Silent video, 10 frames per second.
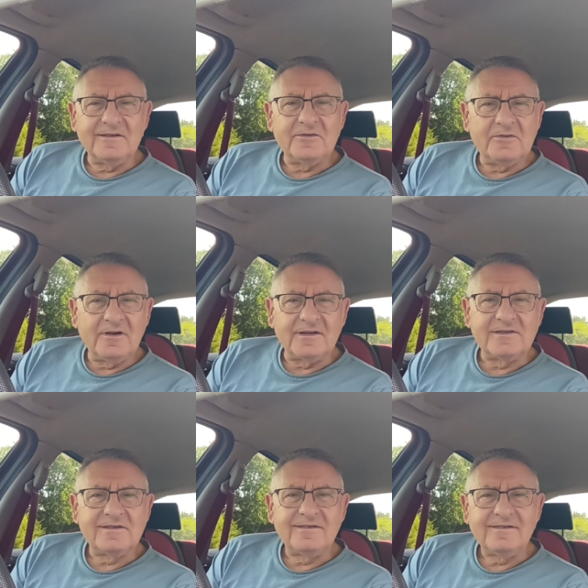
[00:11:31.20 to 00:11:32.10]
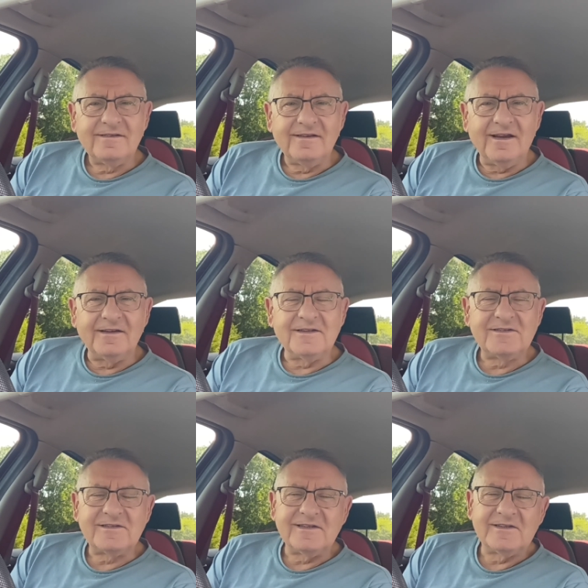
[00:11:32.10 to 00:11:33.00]
in Christ, and
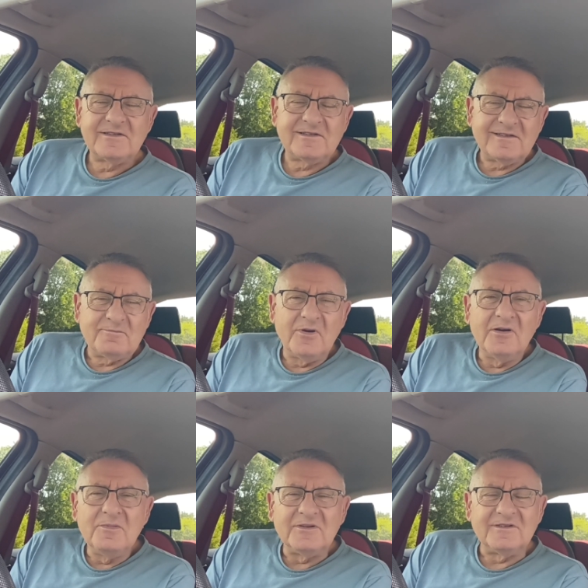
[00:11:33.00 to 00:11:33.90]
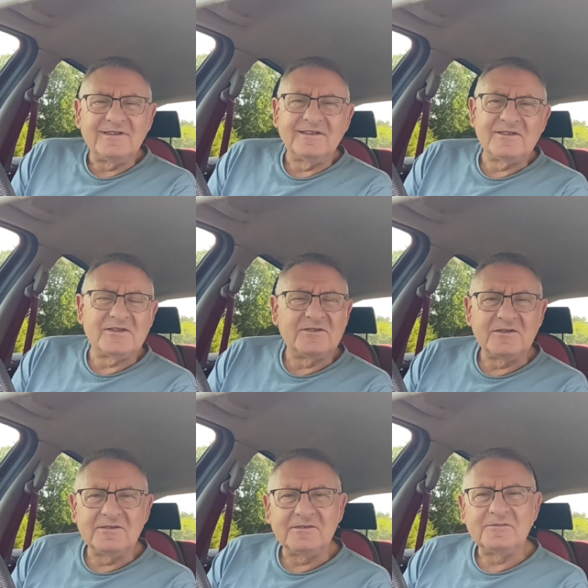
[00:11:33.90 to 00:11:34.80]
it's it's permanent and it's
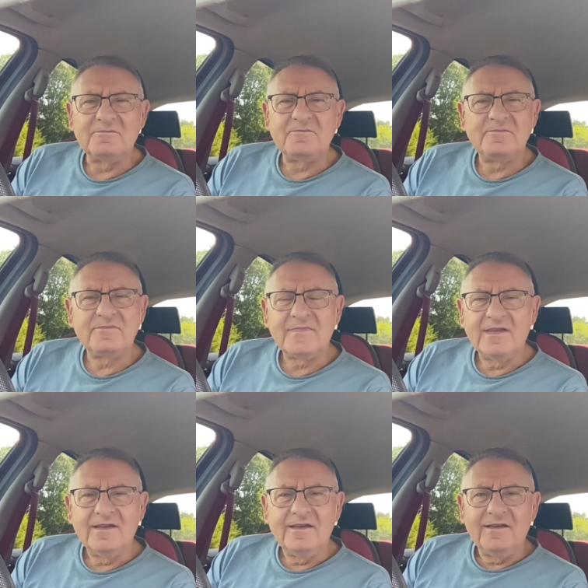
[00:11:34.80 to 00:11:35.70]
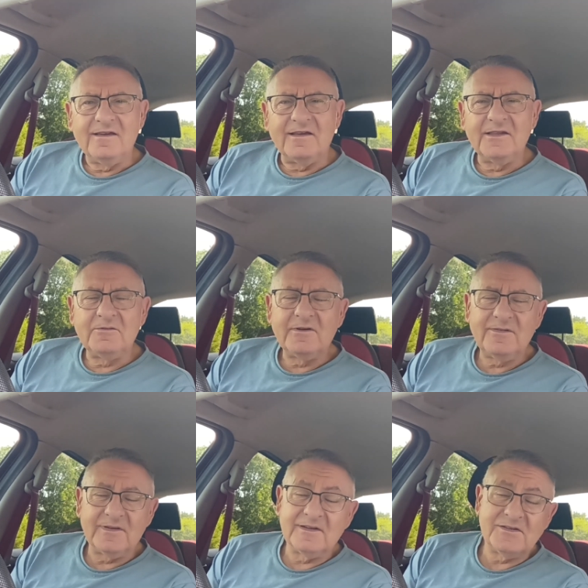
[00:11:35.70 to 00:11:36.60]
eternal. And there
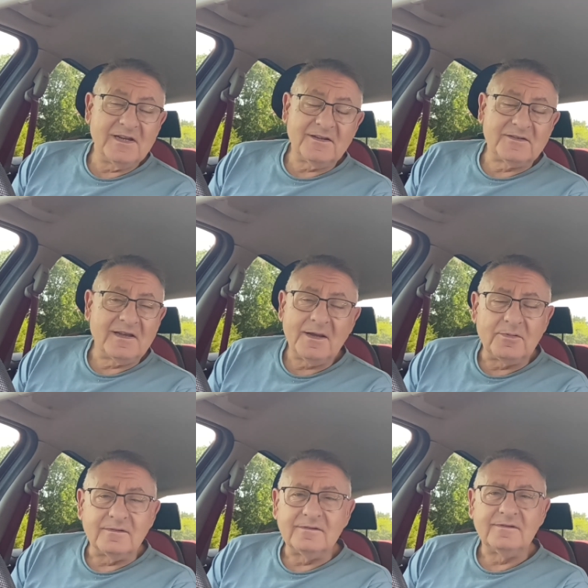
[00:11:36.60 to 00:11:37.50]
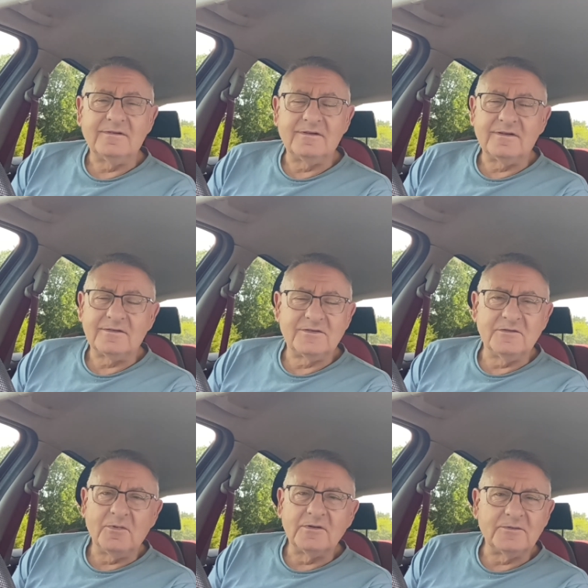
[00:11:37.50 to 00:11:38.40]
are things yet to happen that are
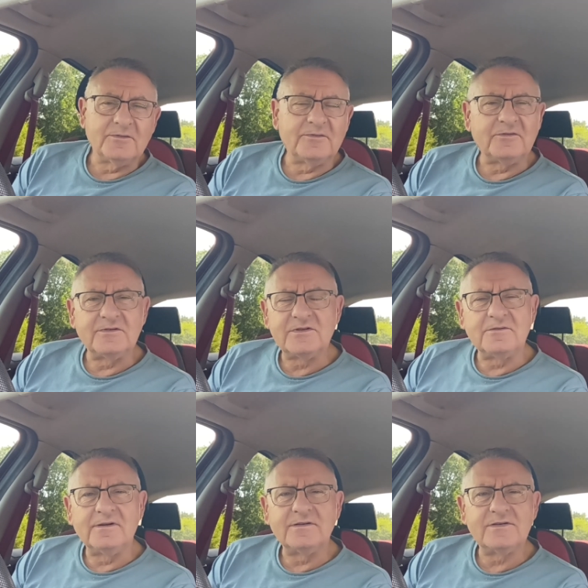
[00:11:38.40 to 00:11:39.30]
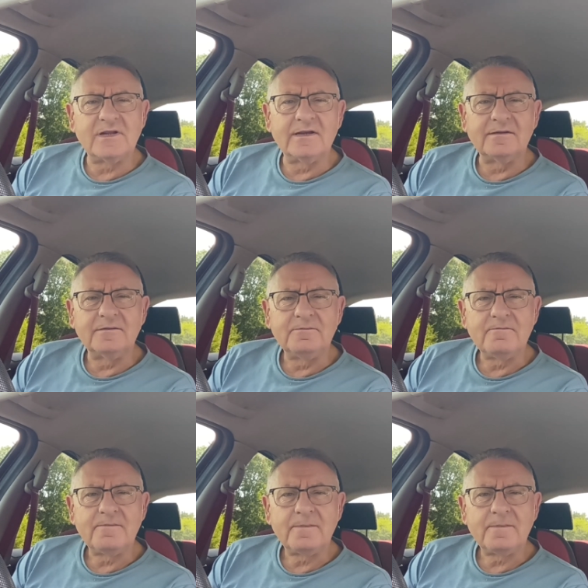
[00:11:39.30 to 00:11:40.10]
too wonderful for us to understand.